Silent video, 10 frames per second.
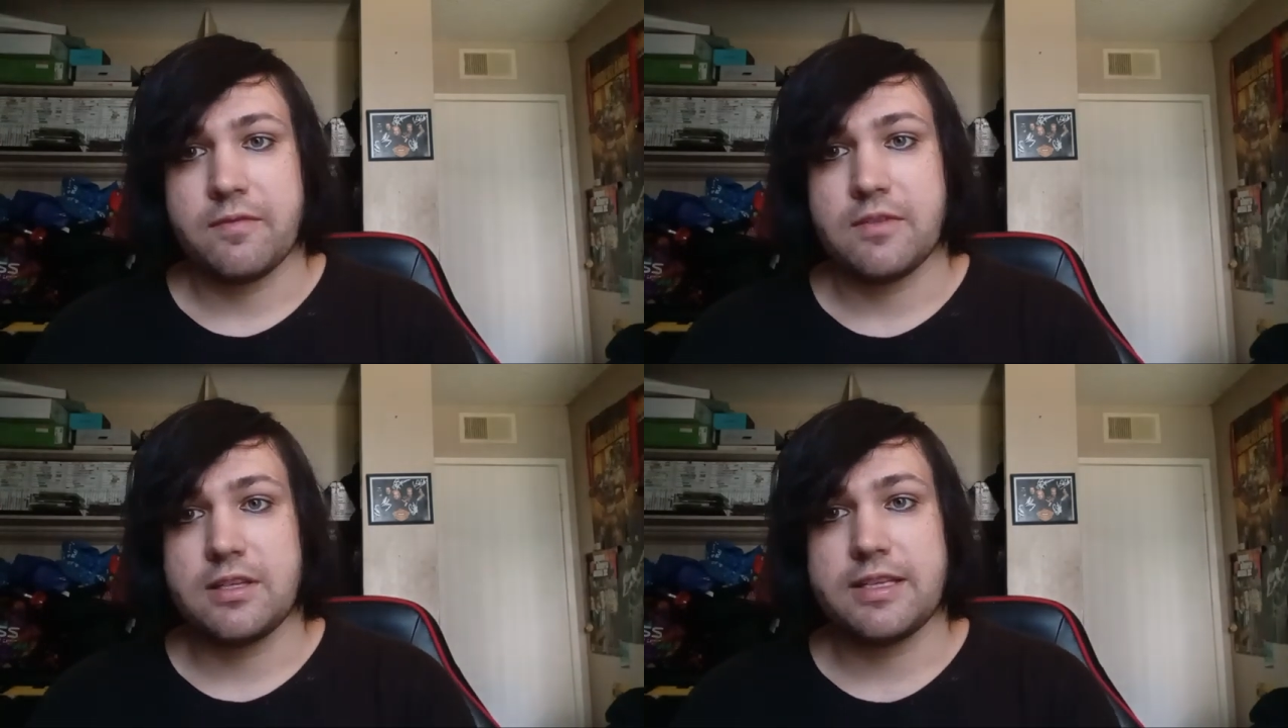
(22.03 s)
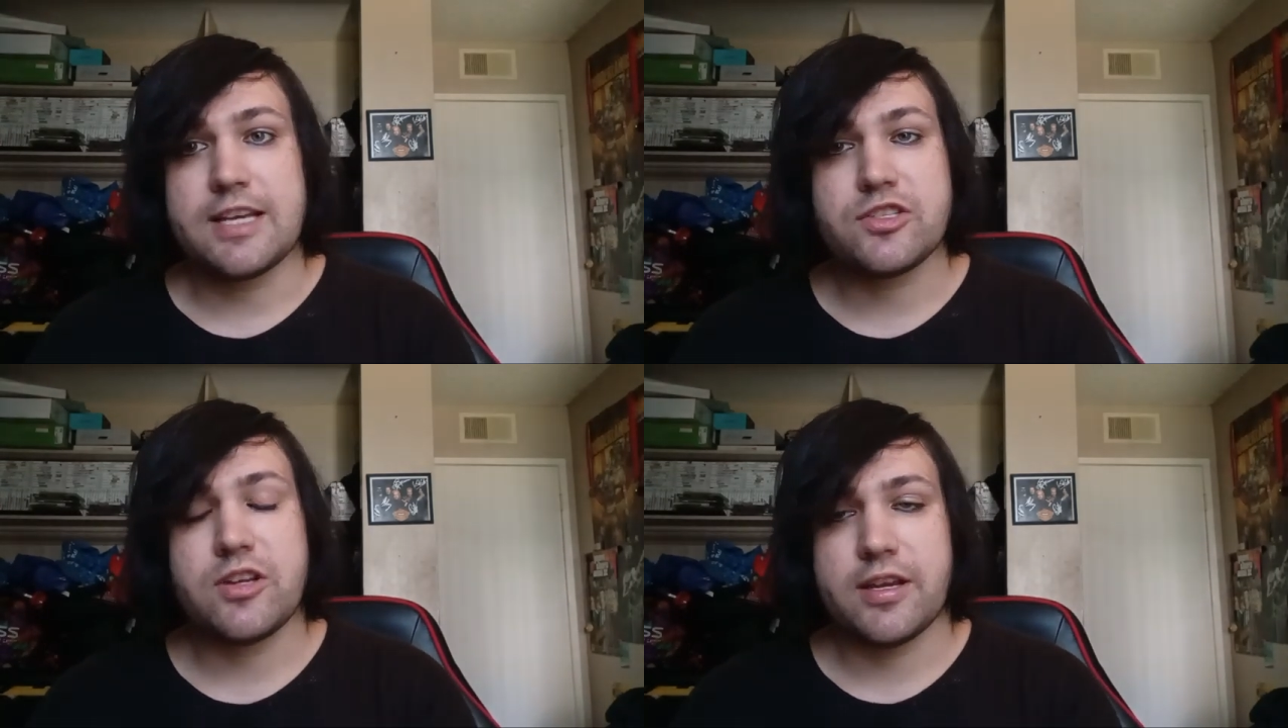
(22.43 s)

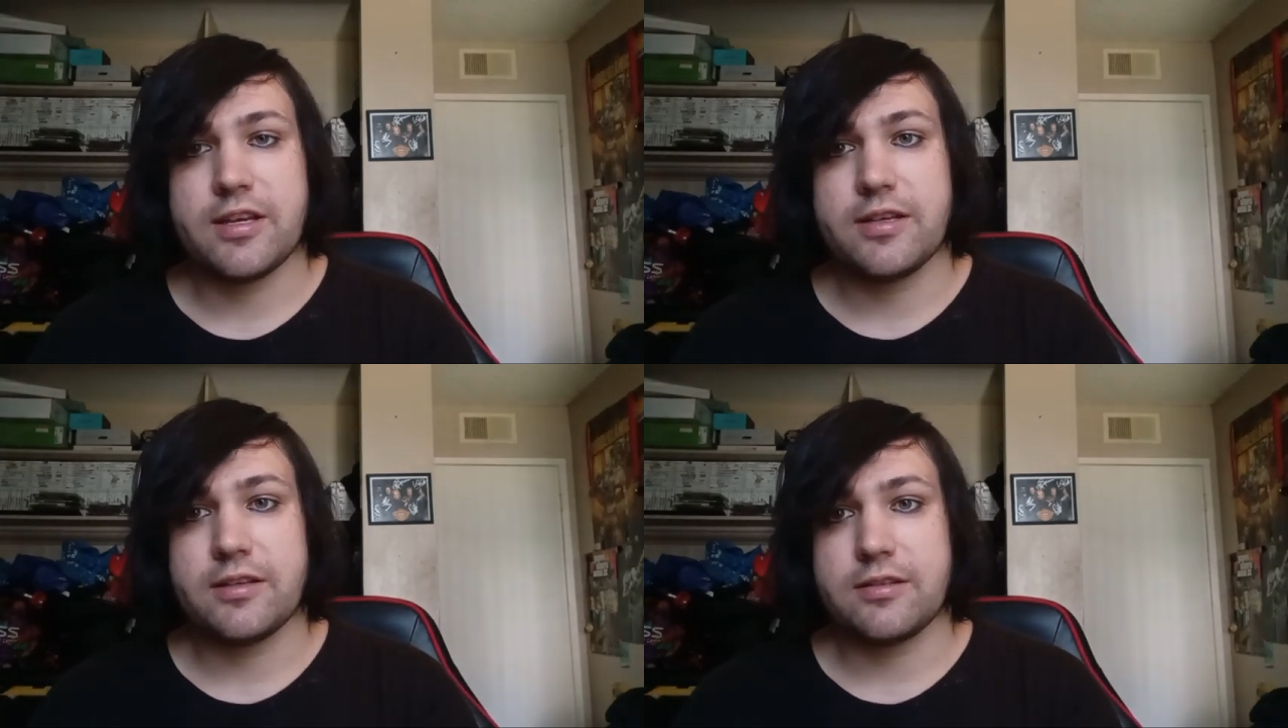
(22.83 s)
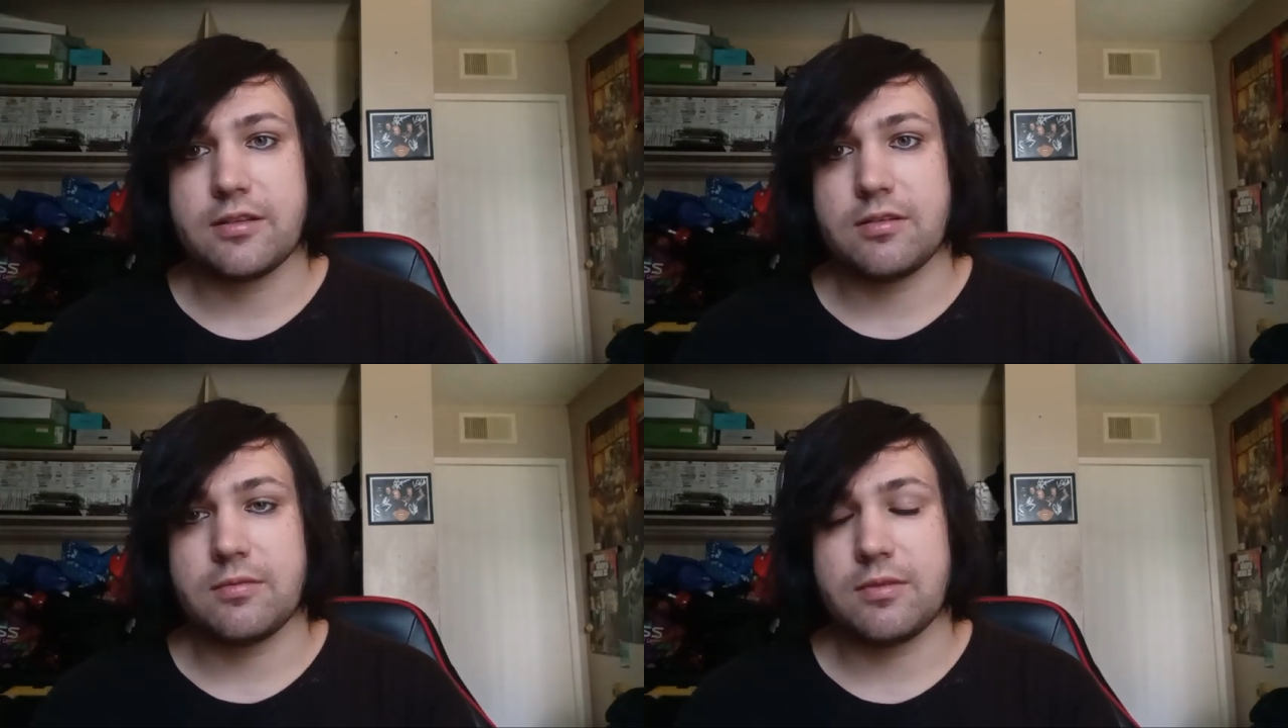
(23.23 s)
yesterday,
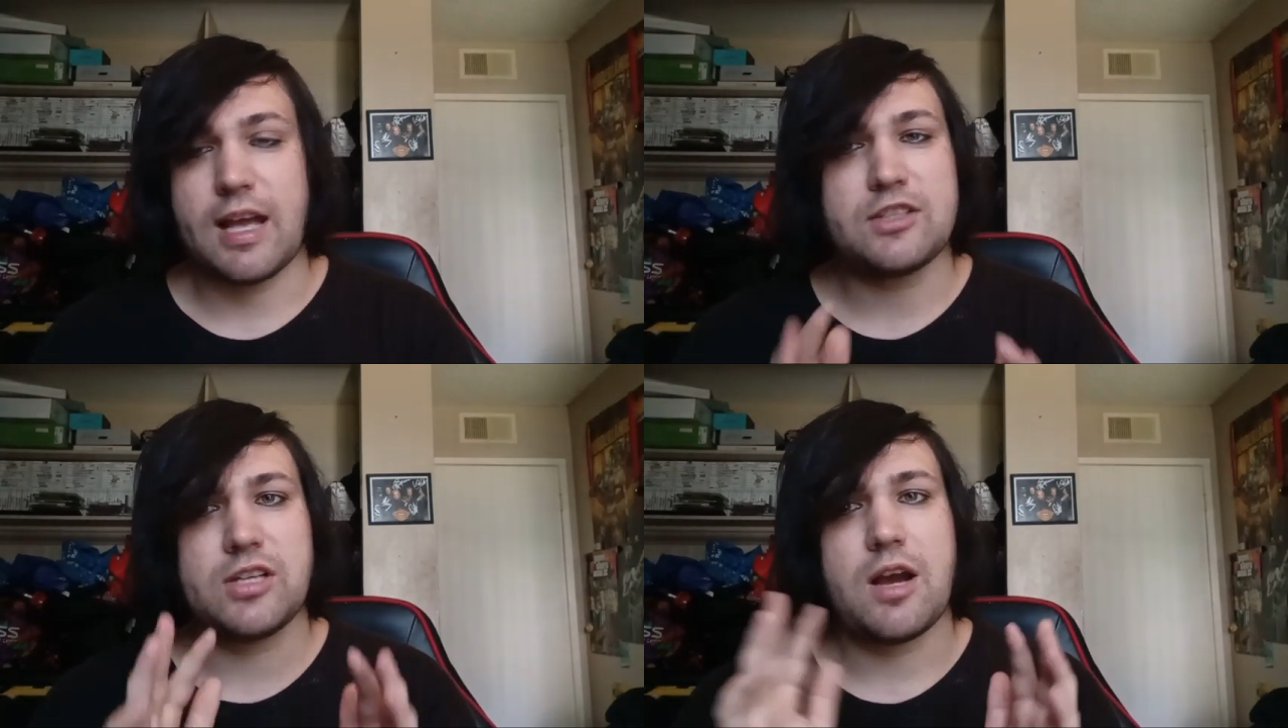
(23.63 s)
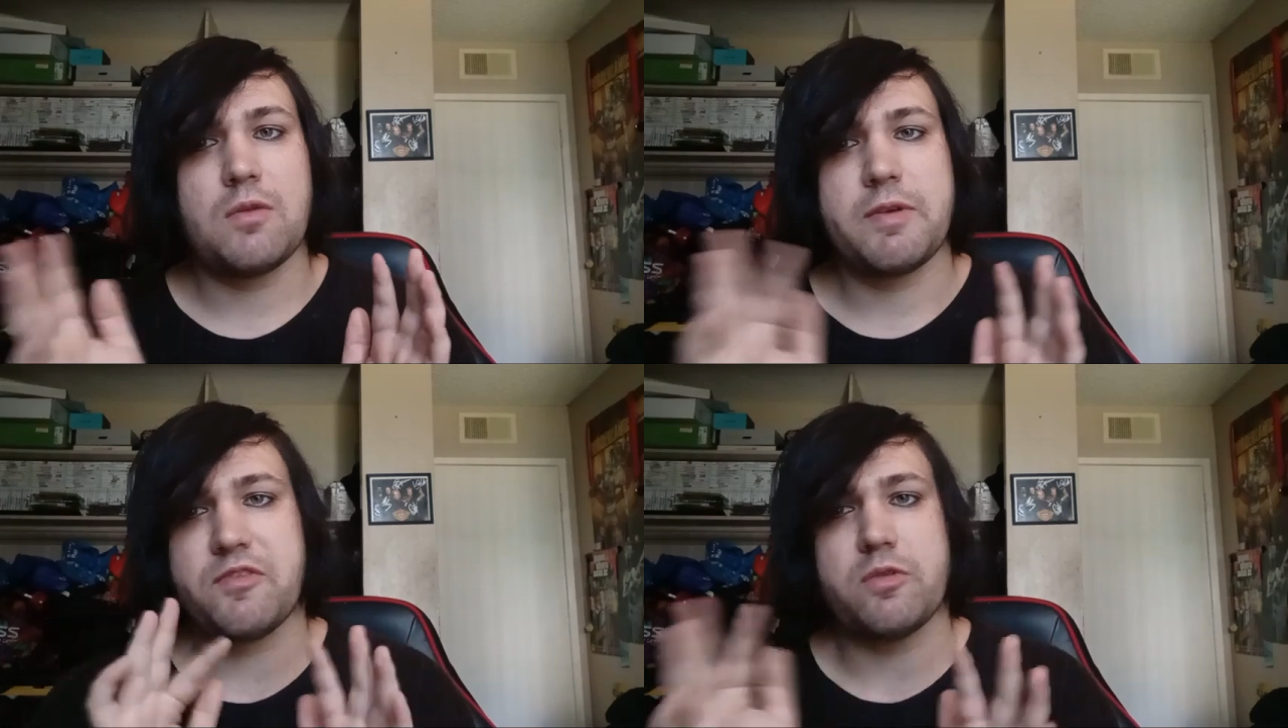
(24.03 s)
actually,
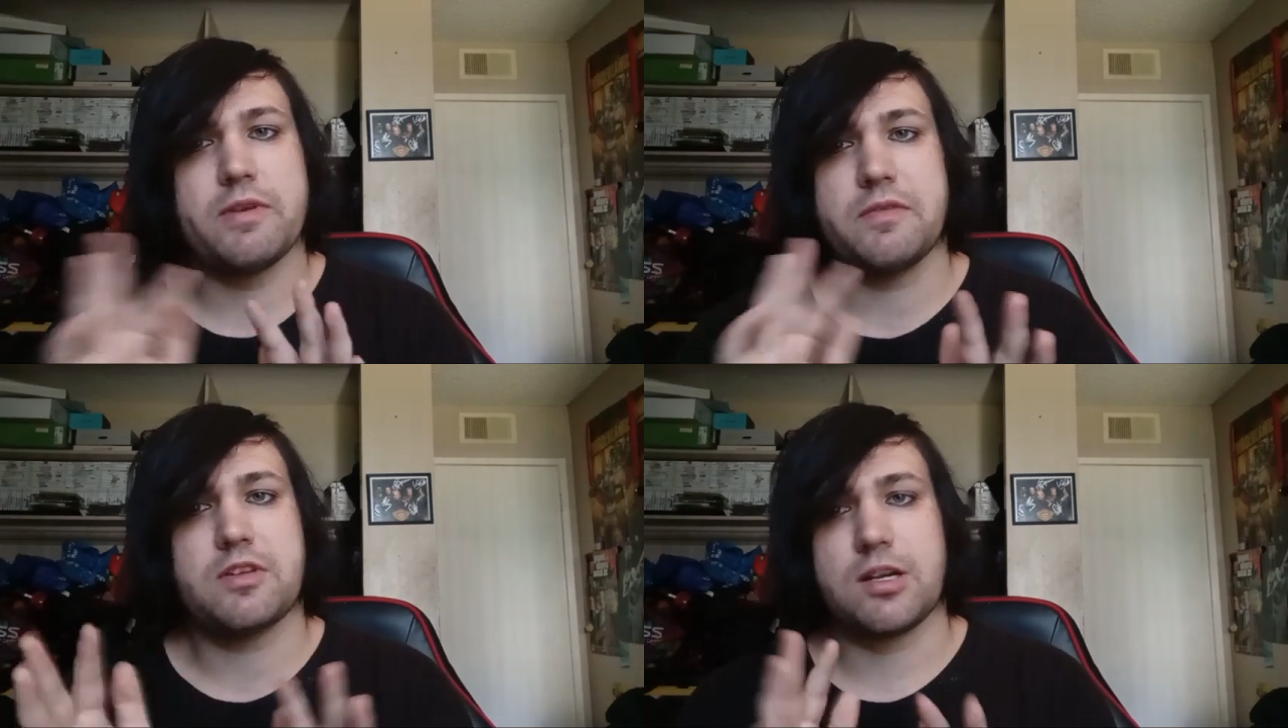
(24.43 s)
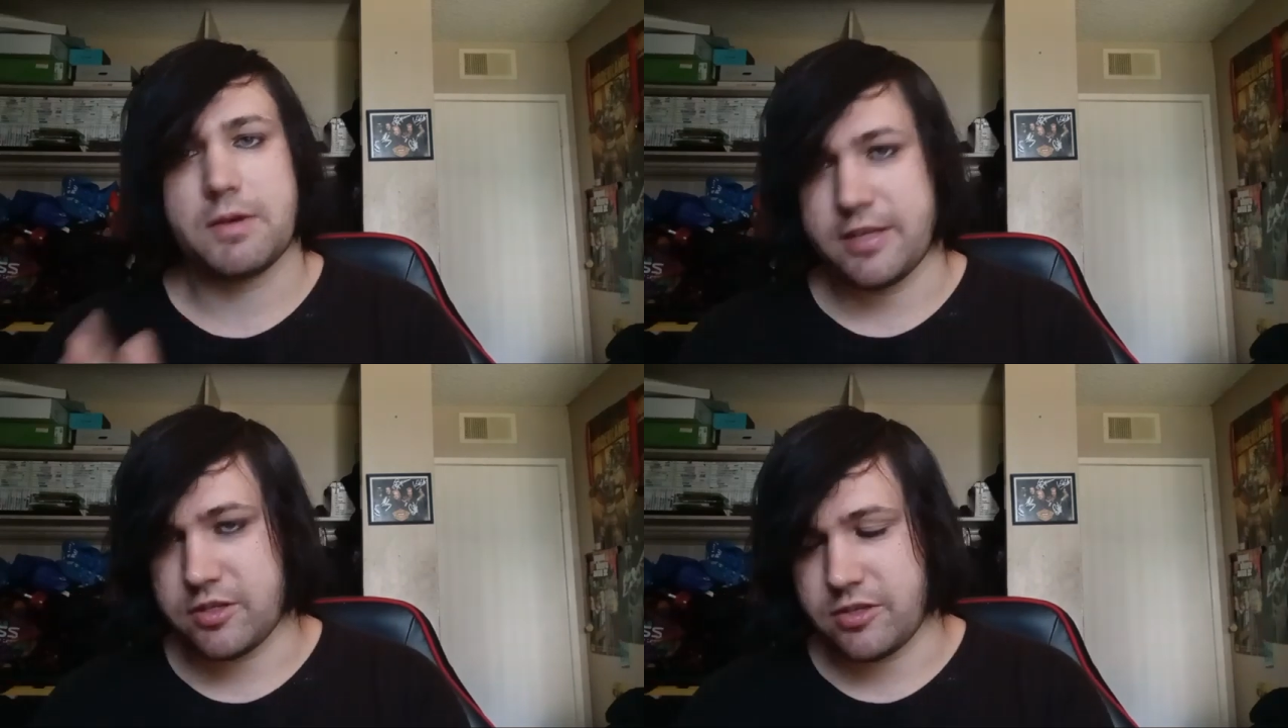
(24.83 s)
before we even talk about
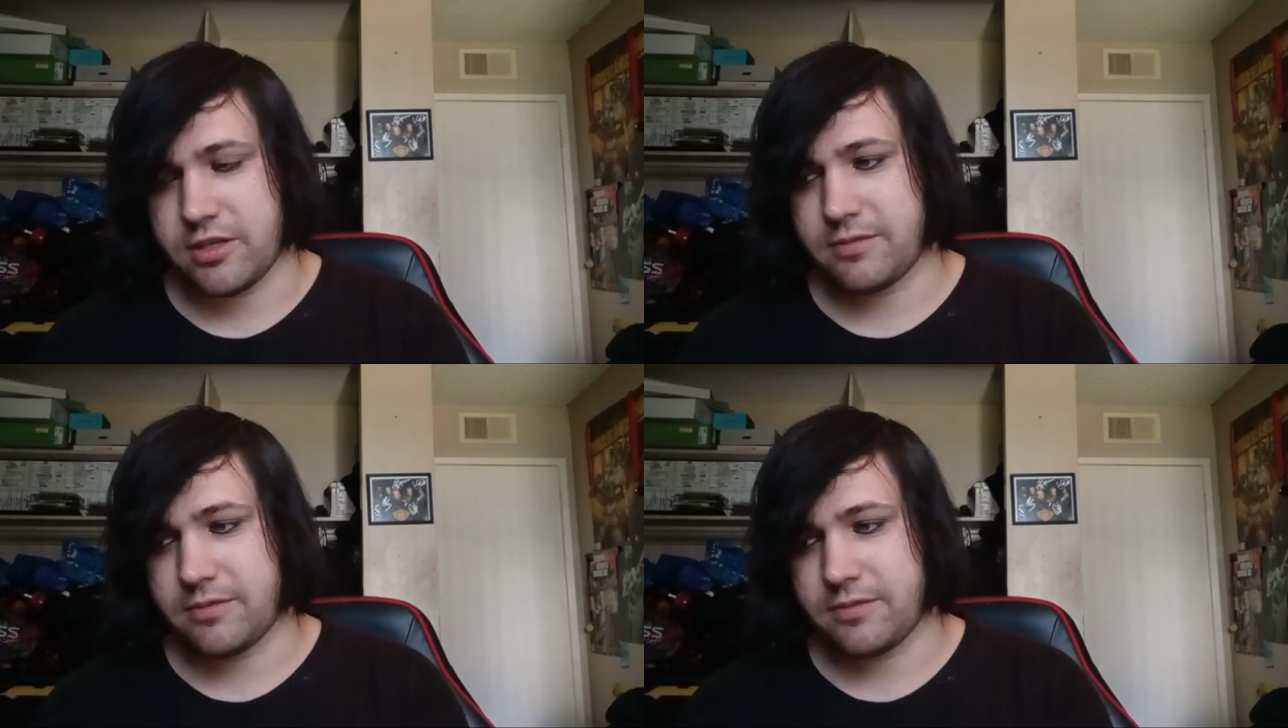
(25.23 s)
yesterday,